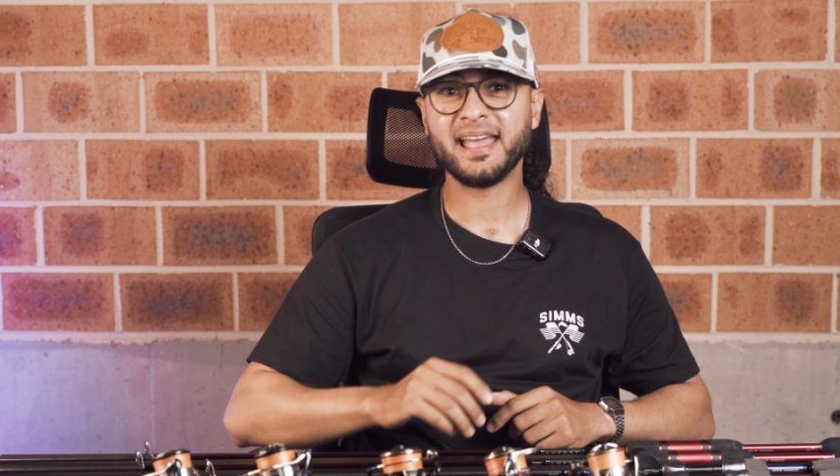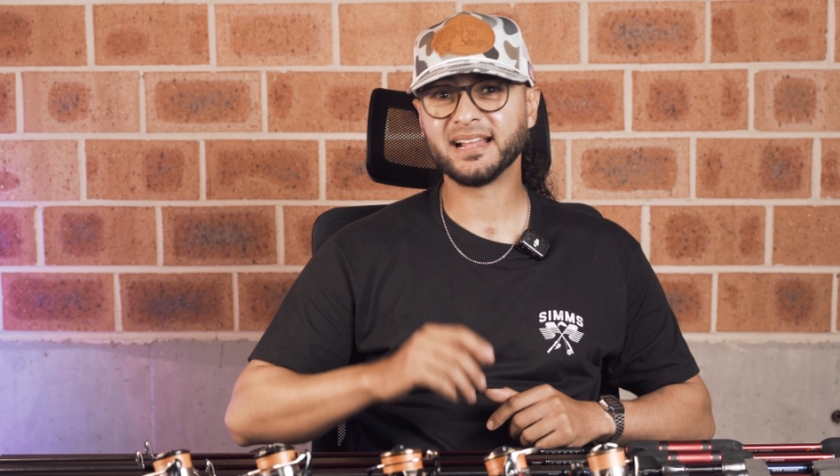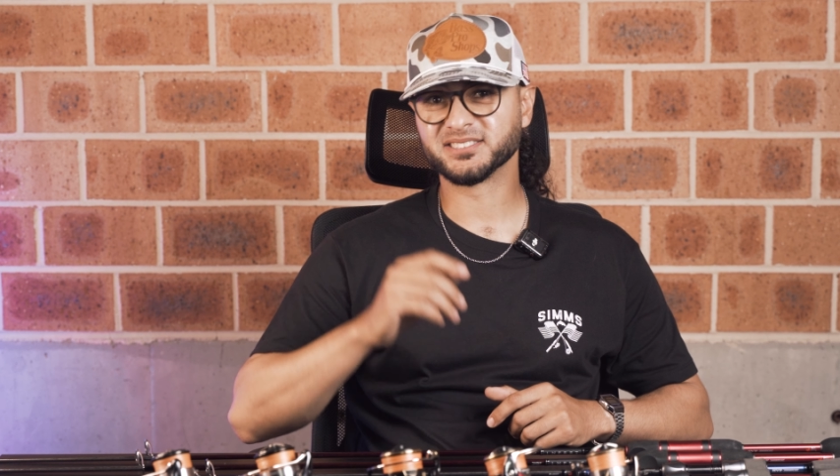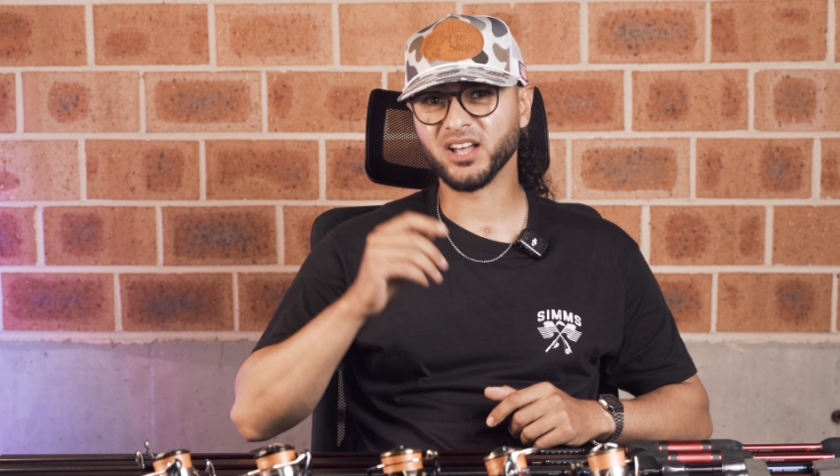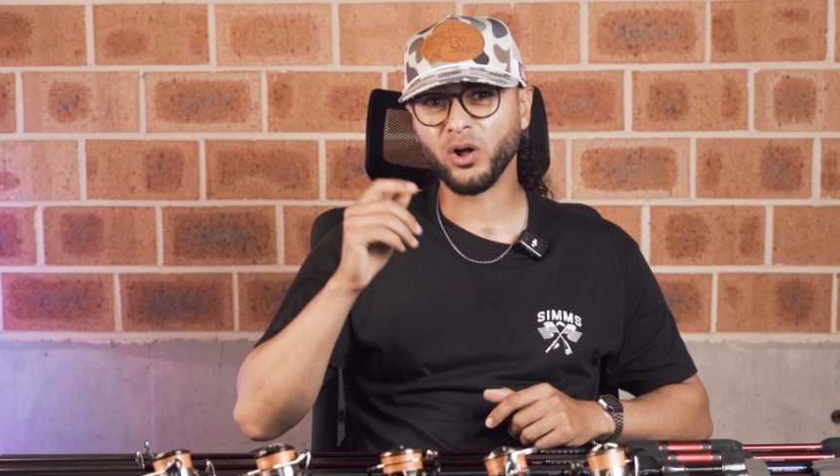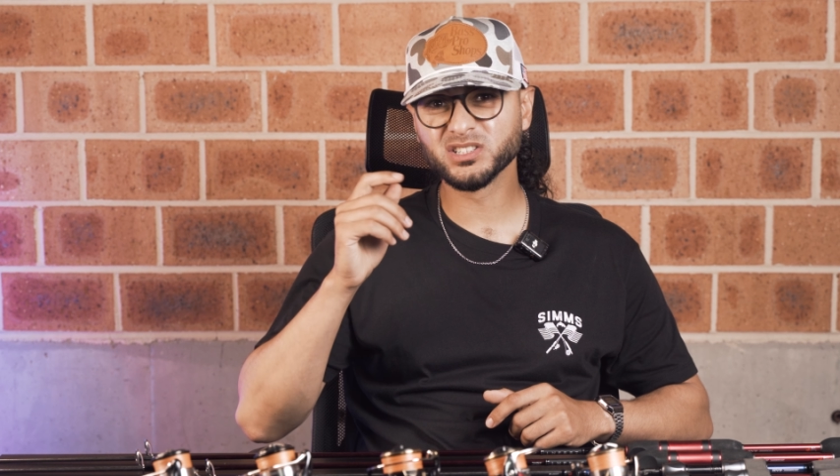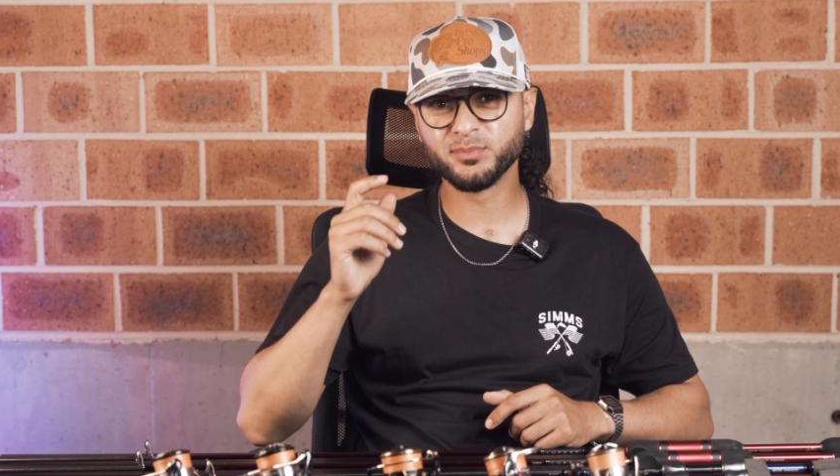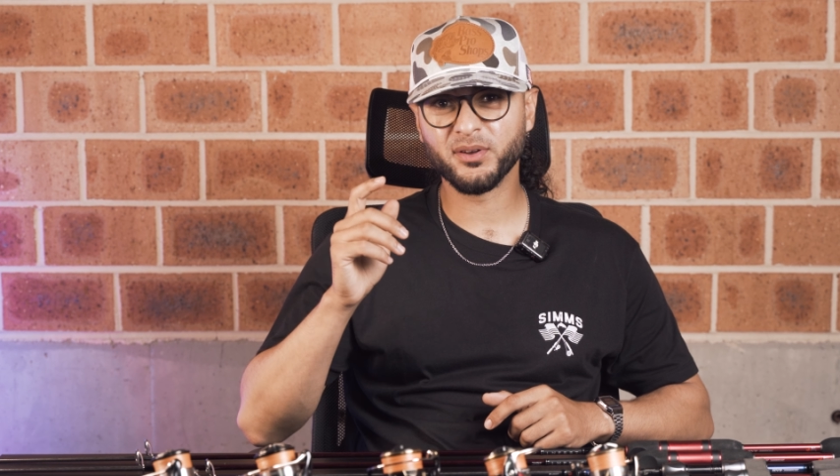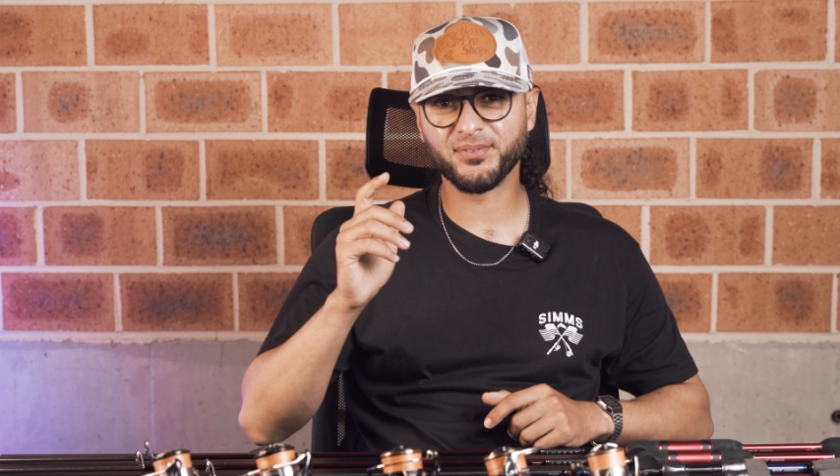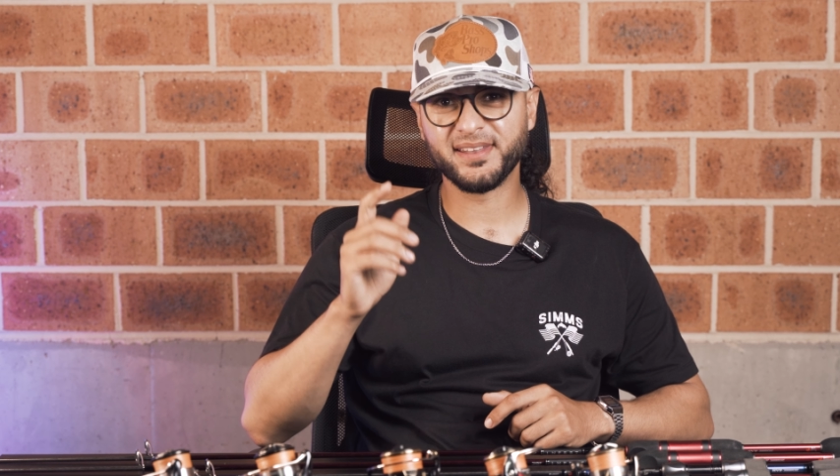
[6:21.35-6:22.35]
It's the
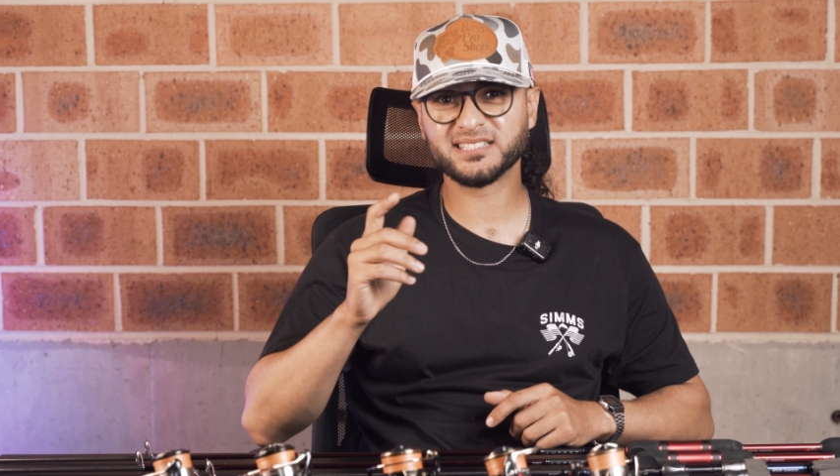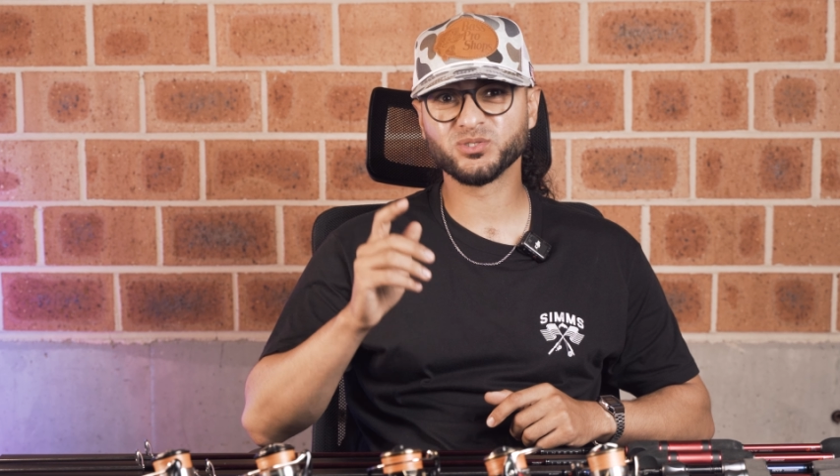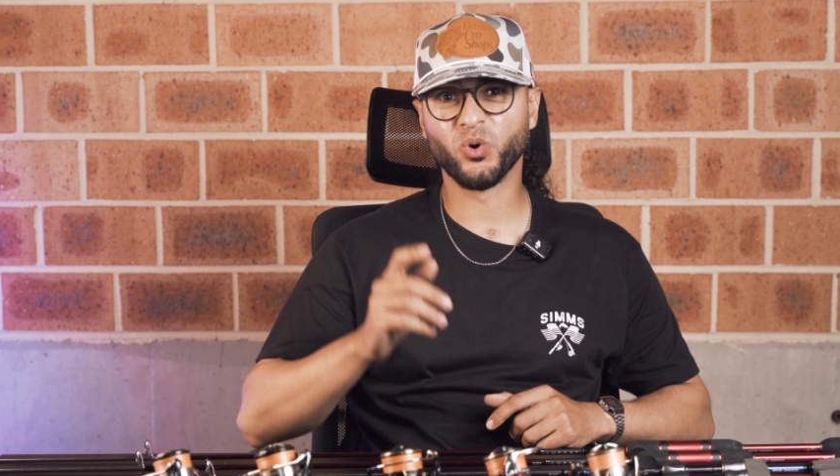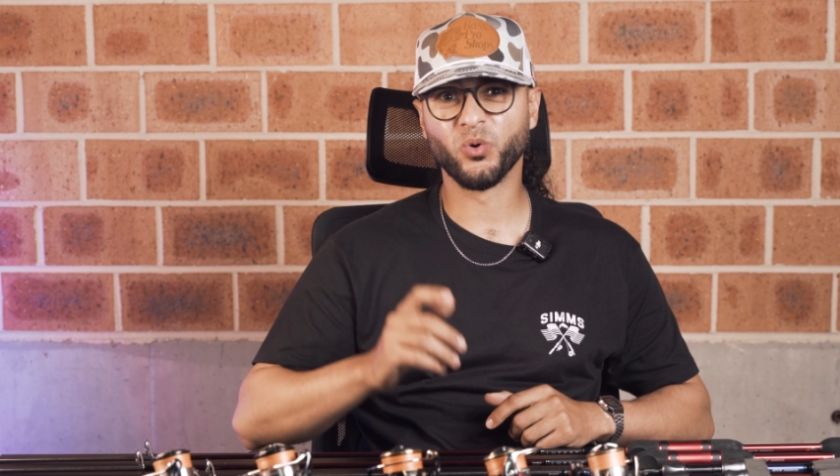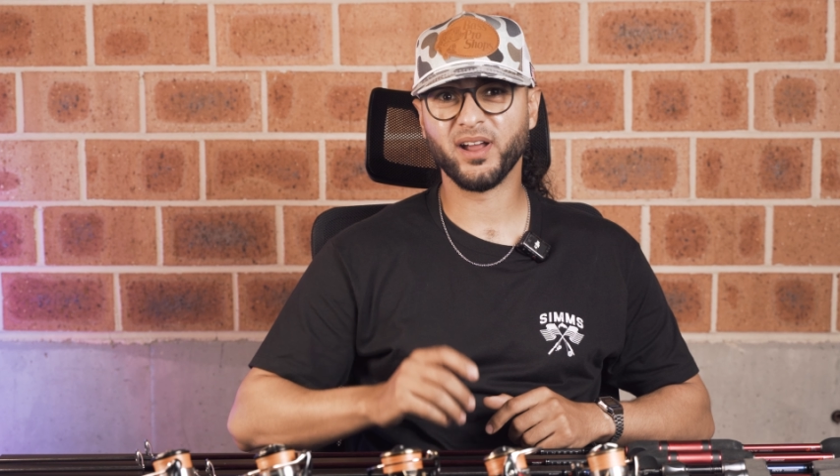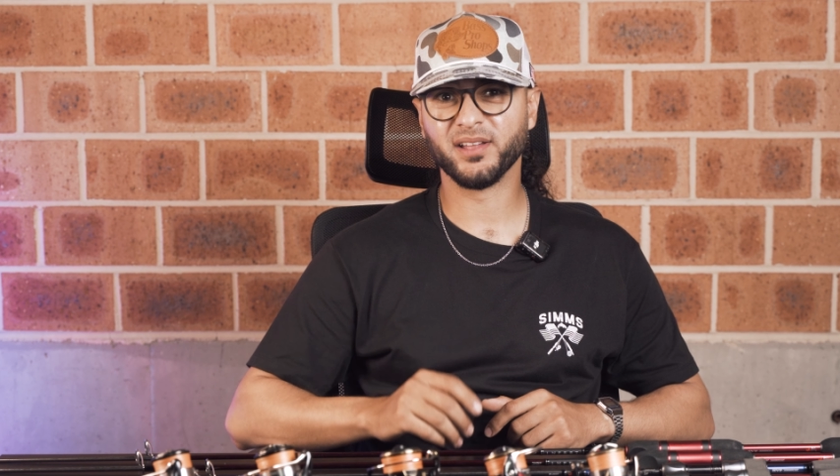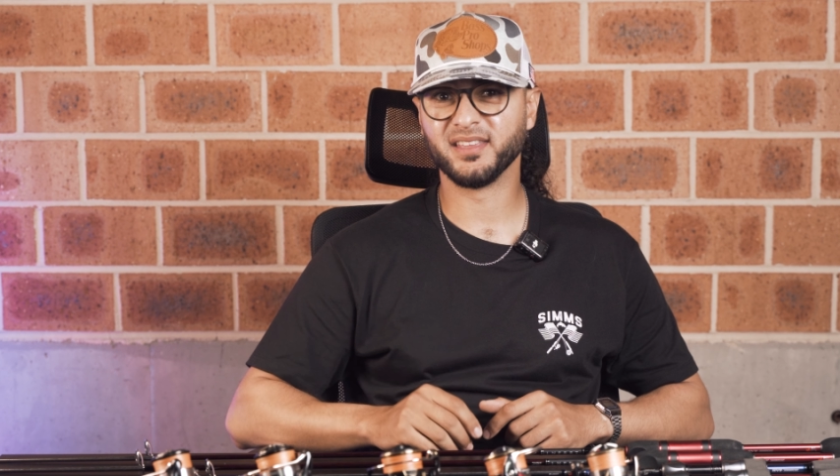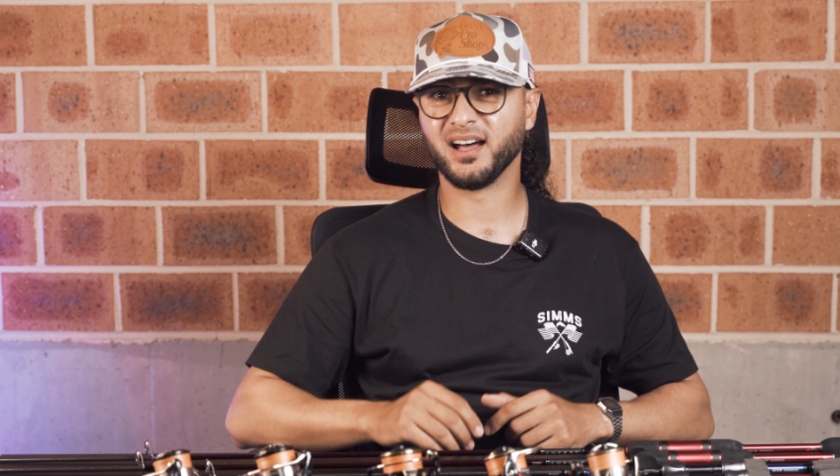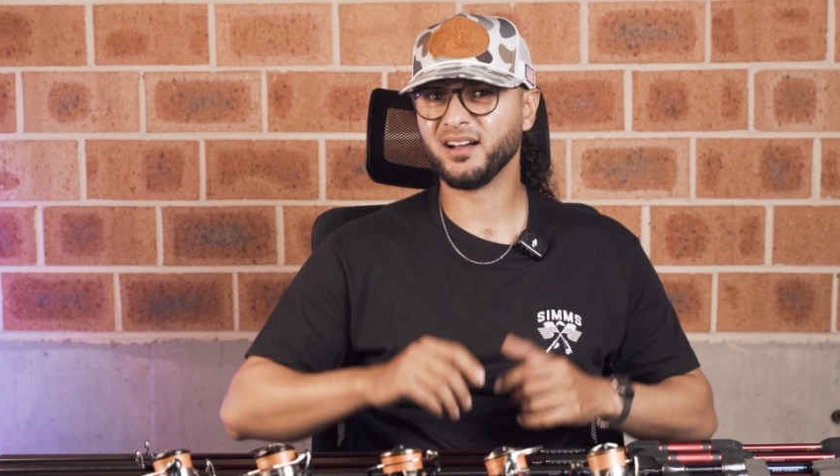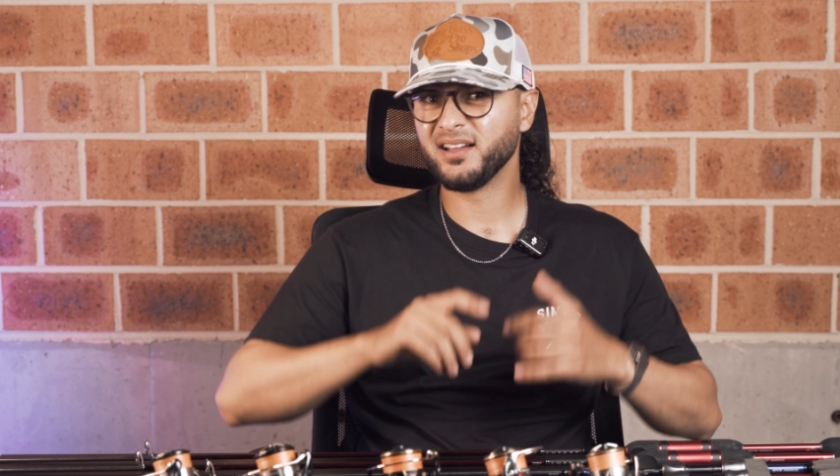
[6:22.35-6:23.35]
ultimate finesse
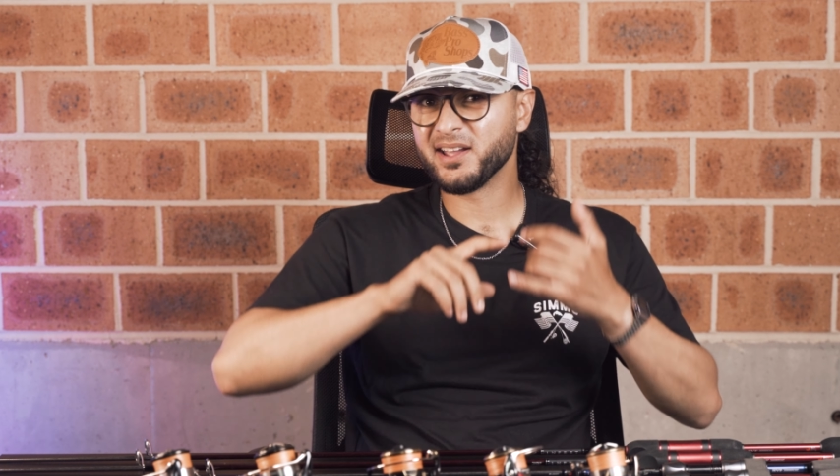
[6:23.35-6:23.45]
all-rounder.